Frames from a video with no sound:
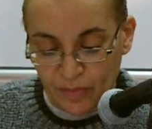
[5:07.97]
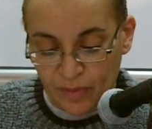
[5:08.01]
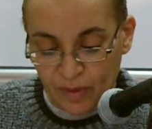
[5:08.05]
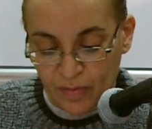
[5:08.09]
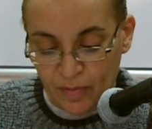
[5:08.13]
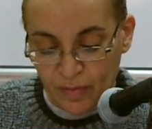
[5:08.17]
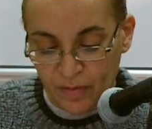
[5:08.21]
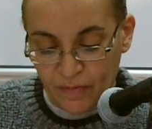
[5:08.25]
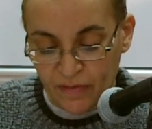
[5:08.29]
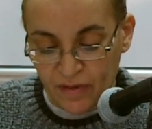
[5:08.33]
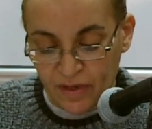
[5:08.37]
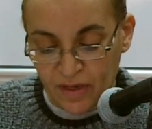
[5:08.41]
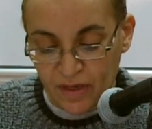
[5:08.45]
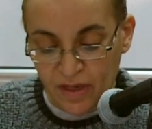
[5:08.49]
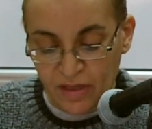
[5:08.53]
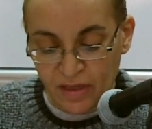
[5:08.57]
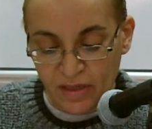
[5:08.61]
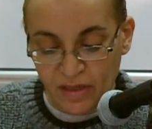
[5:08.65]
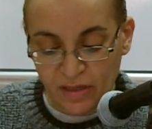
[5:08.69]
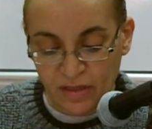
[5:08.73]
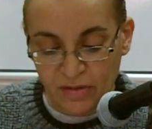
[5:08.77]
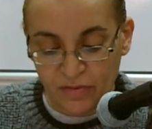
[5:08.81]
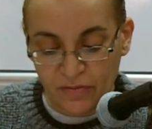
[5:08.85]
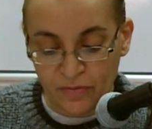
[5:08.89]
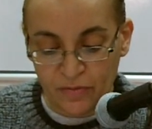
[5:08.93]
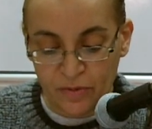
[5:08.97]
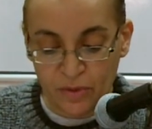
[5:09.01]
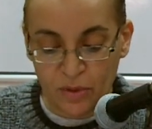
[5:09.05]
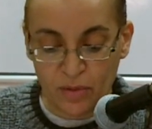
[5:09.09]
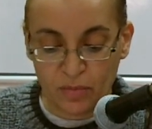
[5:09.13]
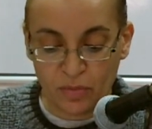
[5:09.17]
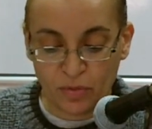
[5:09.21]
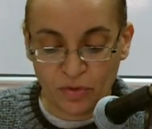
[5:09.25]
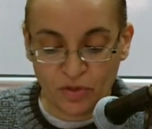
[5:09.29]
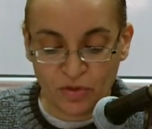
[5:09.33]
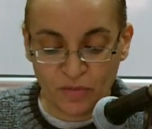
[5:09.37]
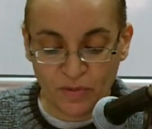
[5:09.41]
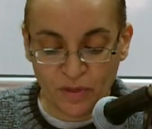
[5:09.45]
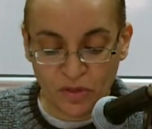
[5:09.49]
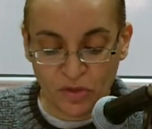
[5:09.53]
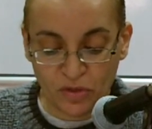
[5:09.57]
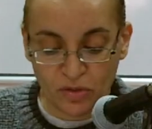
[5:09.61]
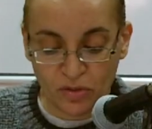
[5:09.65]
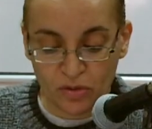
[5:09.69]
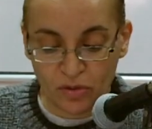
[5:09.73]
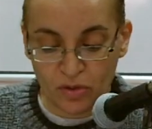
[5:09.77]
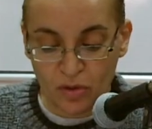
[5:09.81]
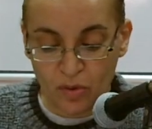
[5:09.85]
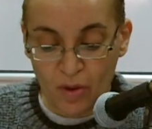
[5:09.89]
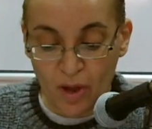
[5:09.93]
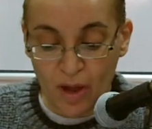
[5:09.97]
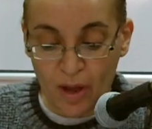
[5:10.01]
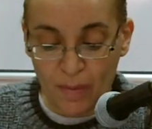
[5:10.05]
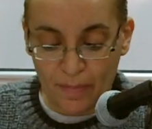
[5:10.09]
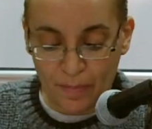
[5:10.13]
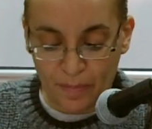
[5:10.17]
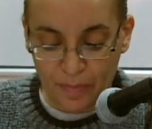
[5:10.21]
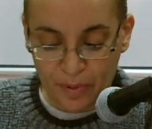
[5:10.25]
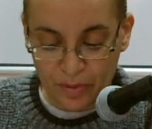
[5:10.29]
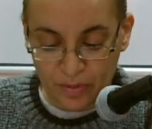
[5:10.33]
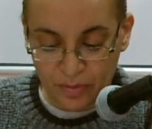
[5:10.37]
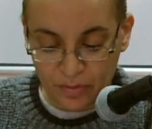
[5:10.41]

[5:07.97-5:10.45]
Pethikas is a verb which means to grow up.